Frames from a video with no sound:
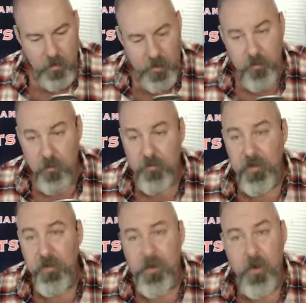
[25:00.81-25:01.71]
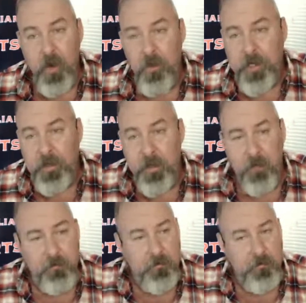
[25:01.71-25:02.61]
You guys want to see Rico? I'll wake him
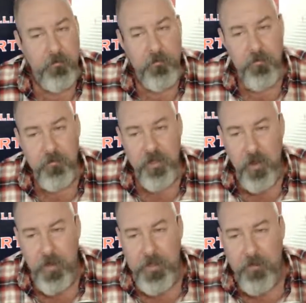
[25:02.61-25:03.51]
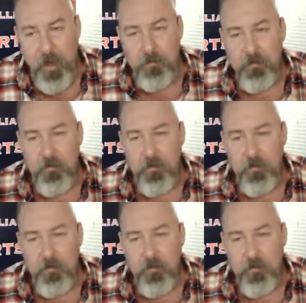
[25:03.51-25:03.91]
up. Should I wake him up?